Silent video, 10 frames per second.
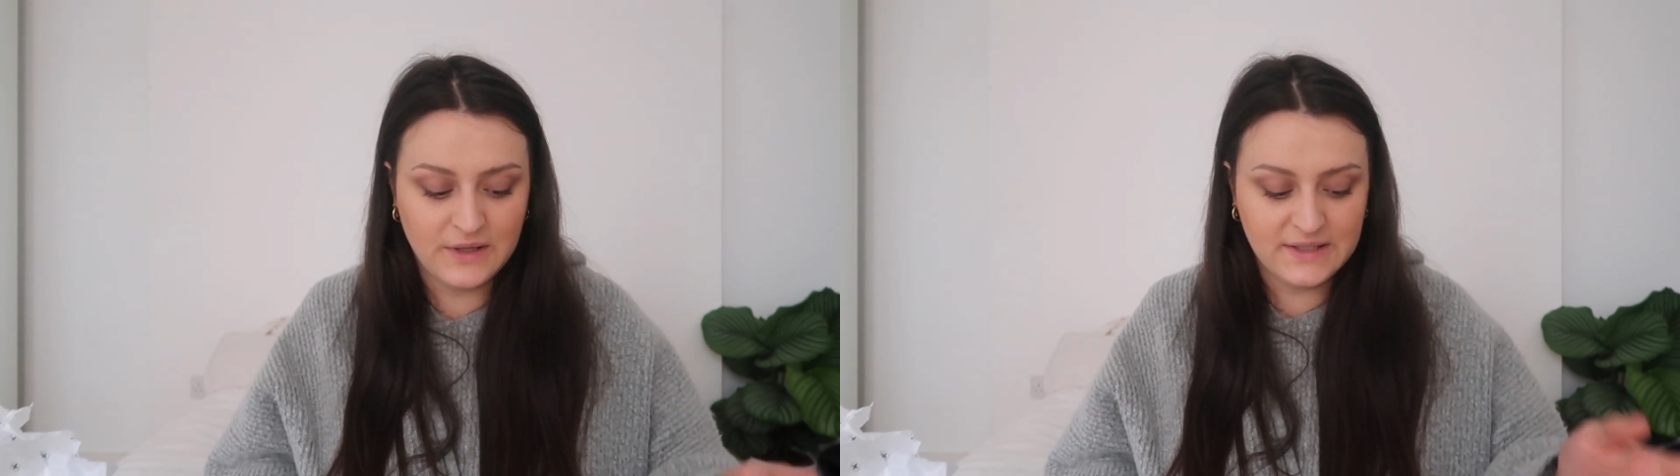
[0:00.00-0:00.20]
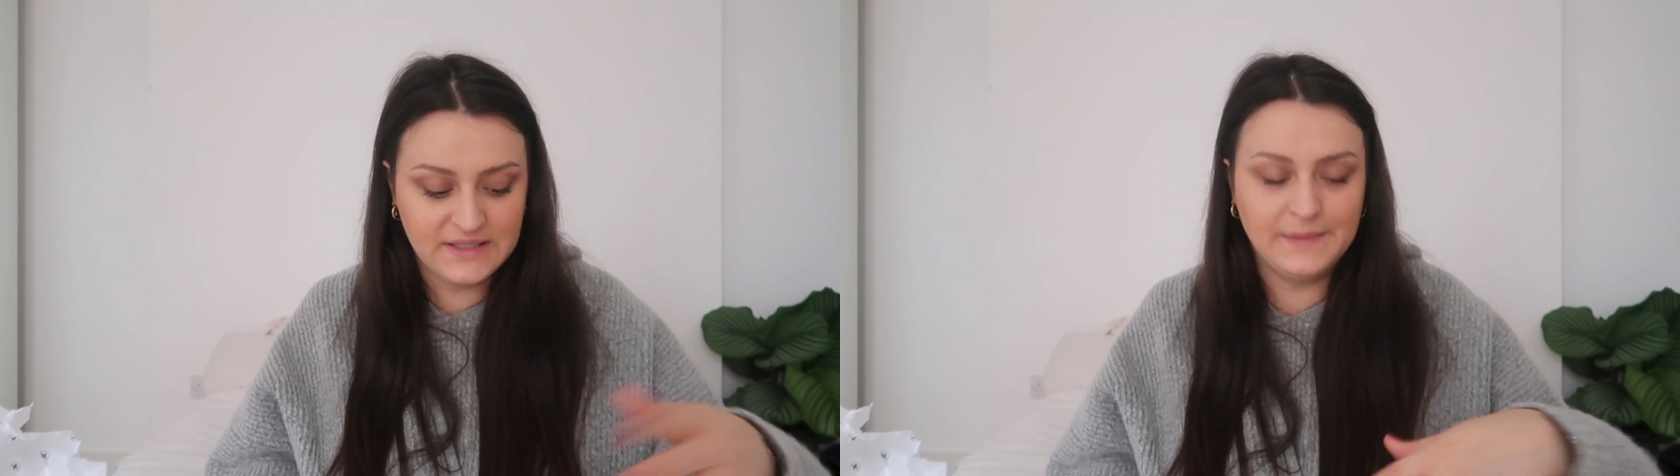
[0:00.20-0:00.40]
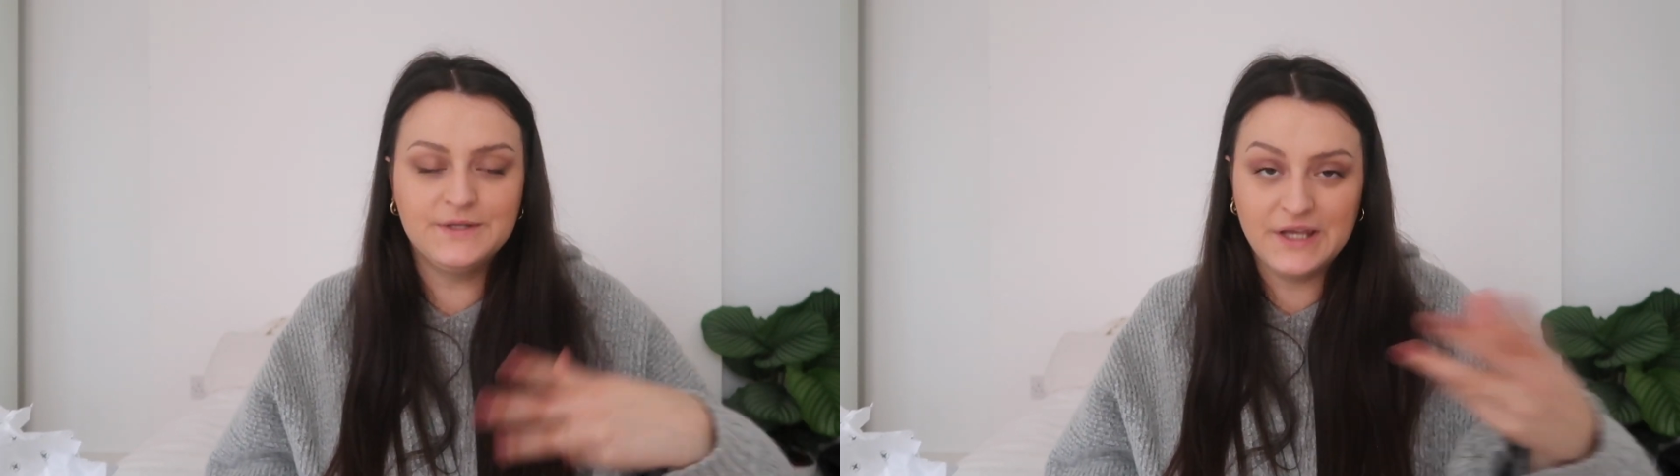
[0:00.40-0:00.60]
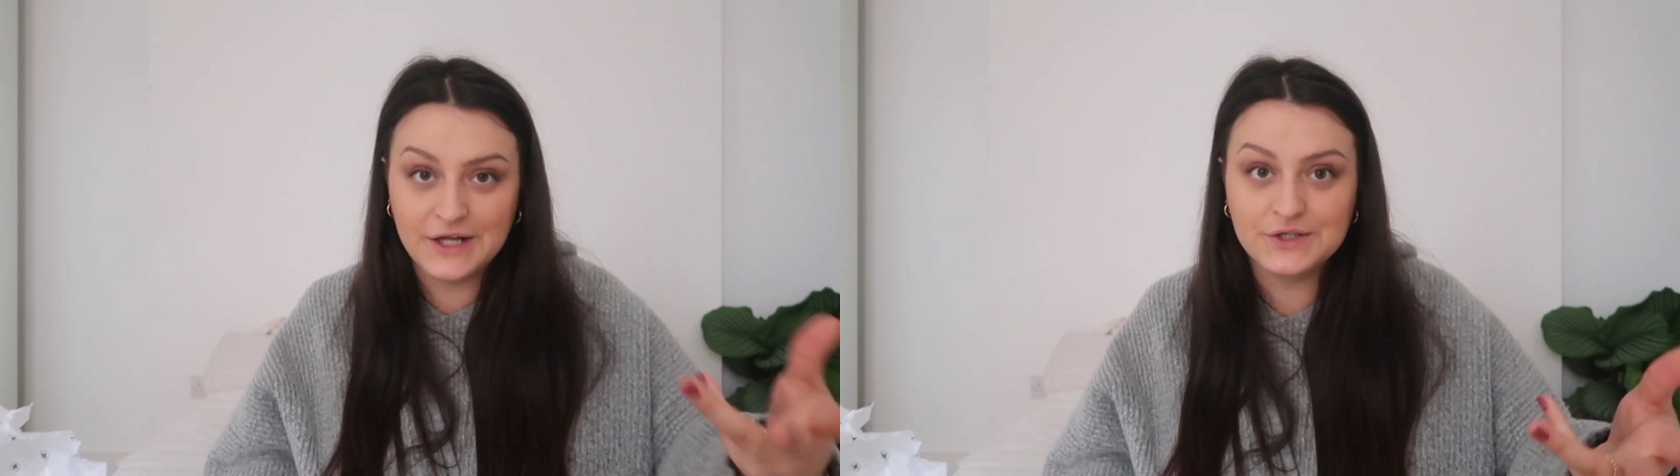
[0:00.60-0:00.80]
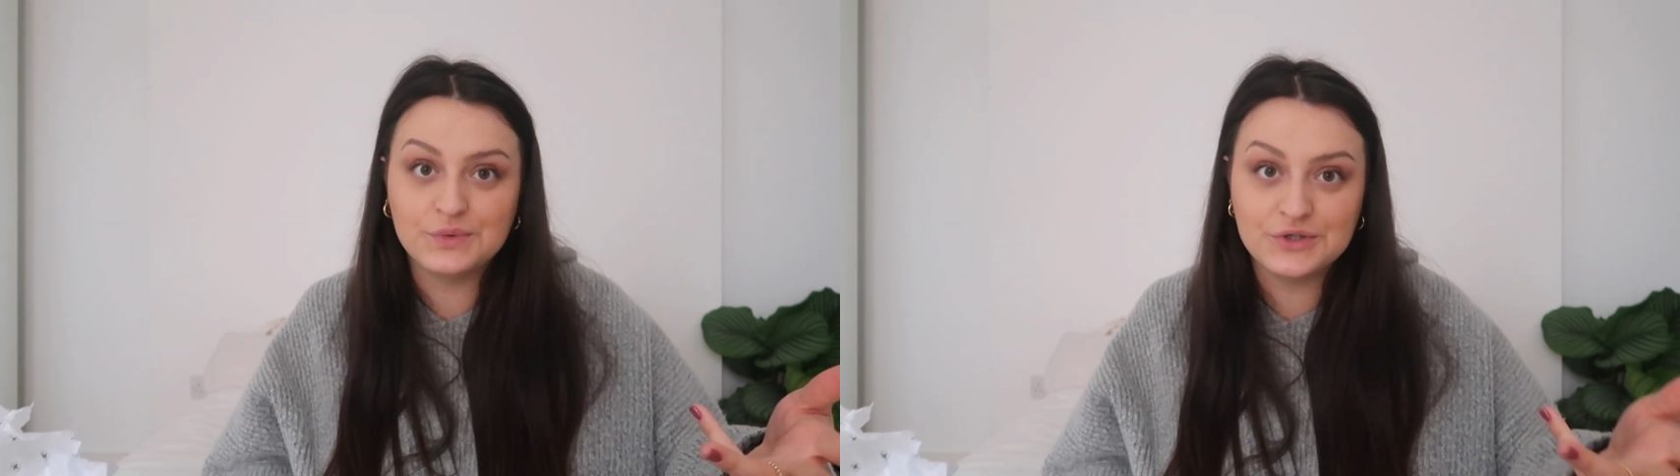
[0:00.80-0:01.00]
except the
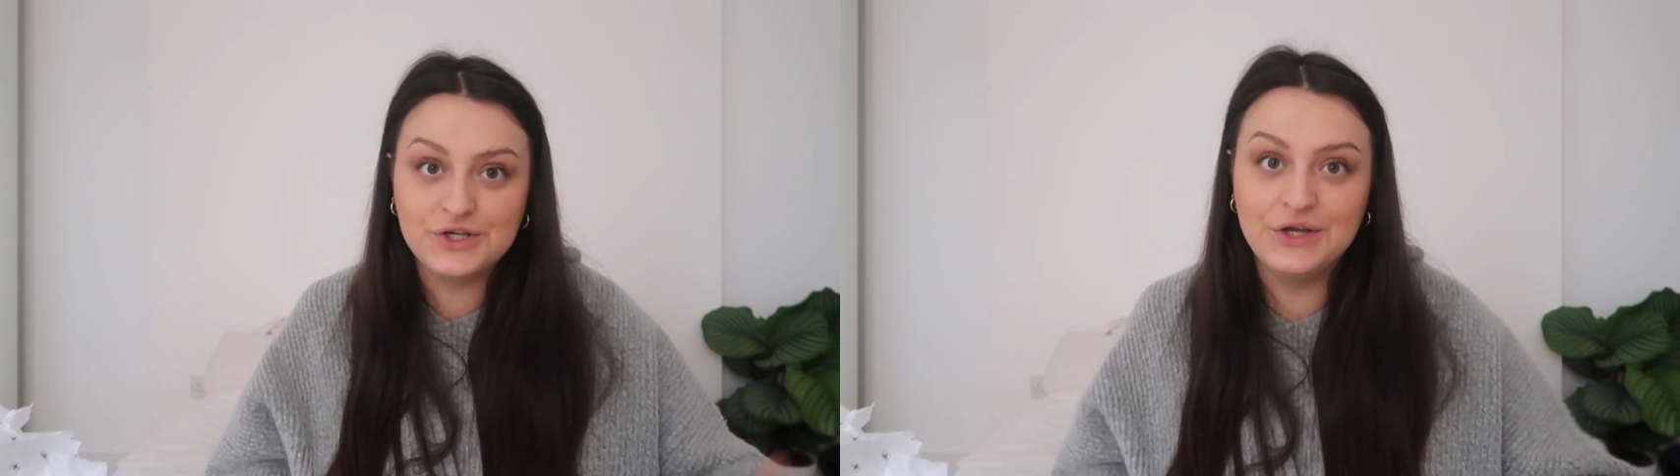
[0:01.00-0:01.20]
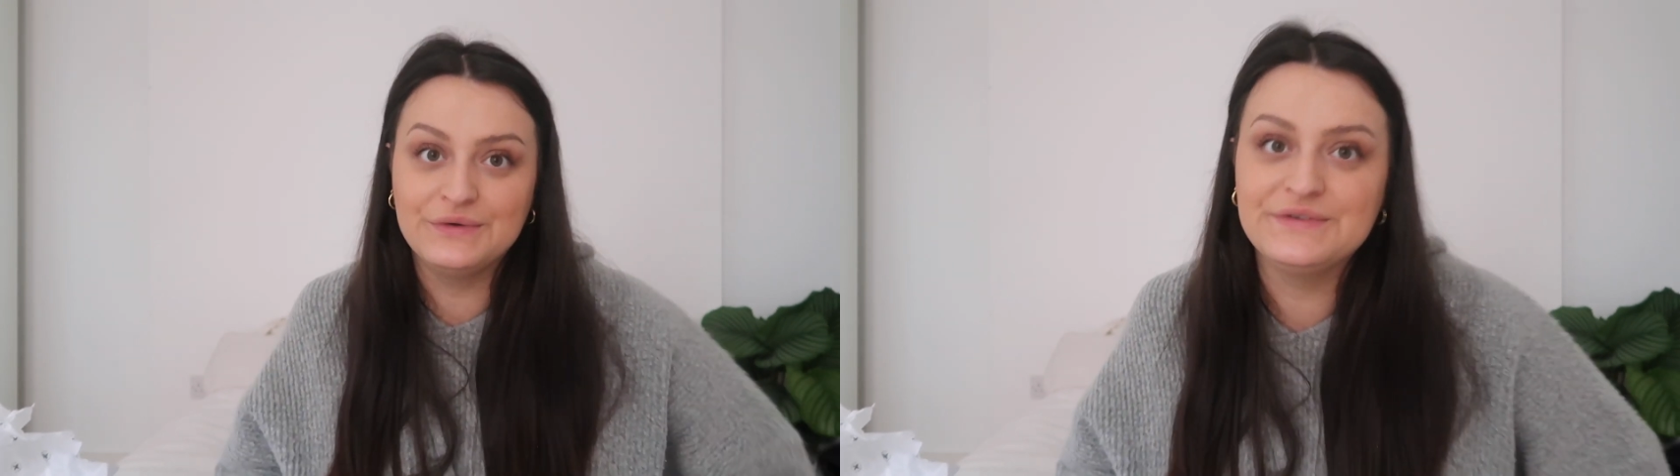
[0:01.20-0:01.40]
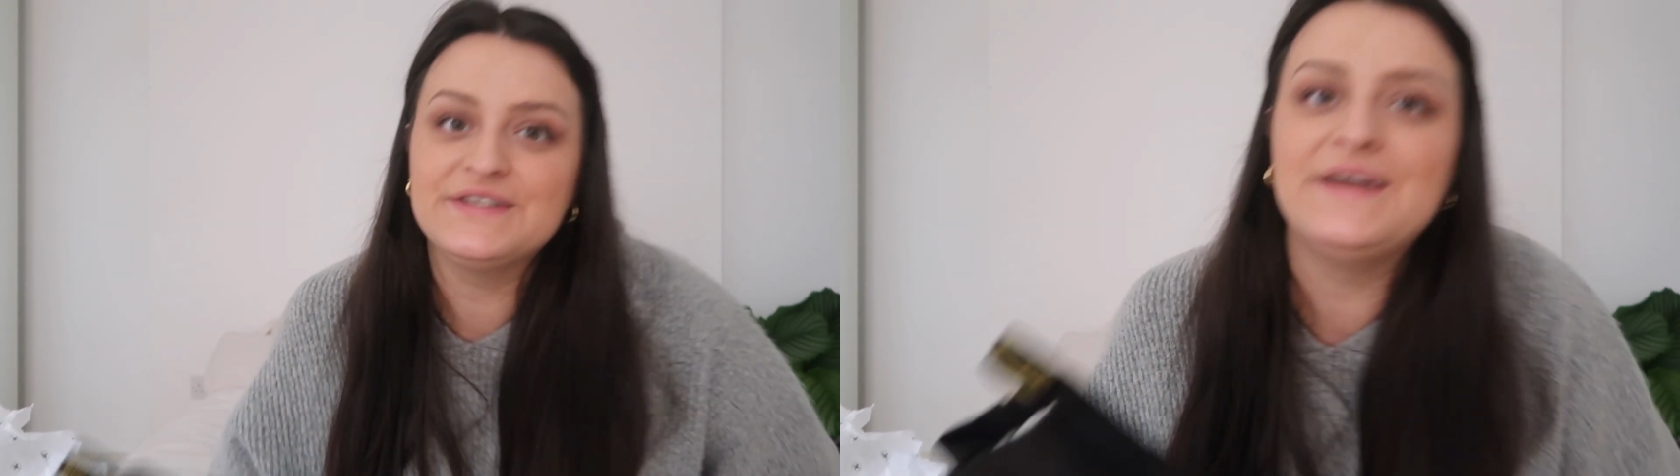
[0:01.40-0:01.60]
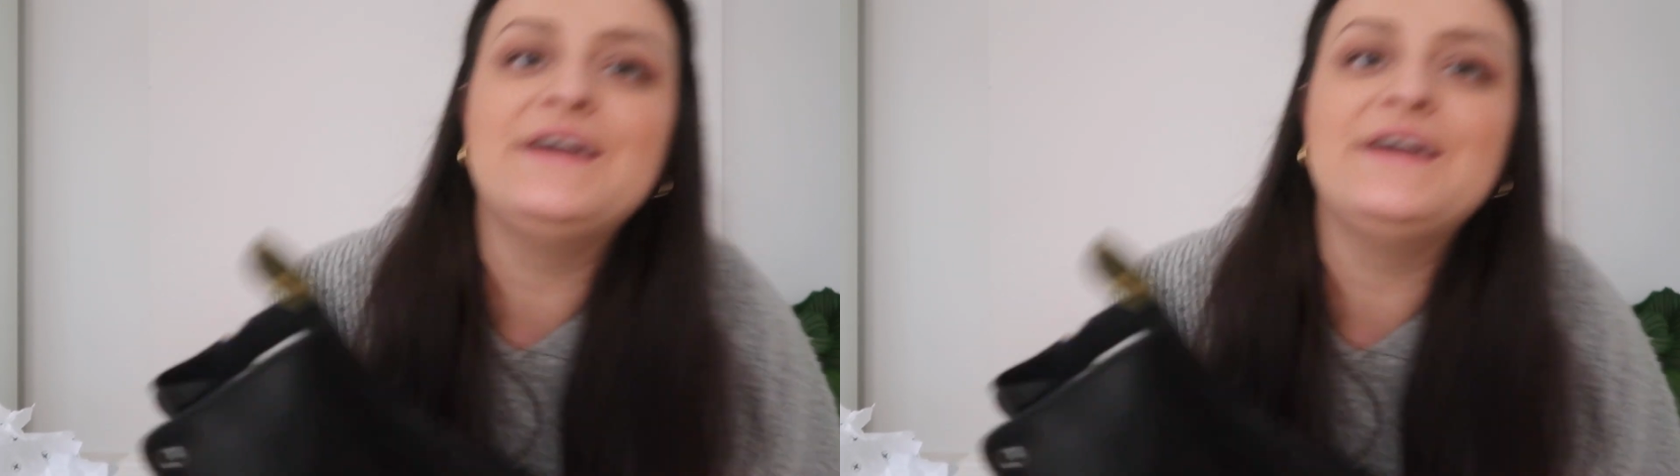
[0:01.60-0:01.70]
actual shoes.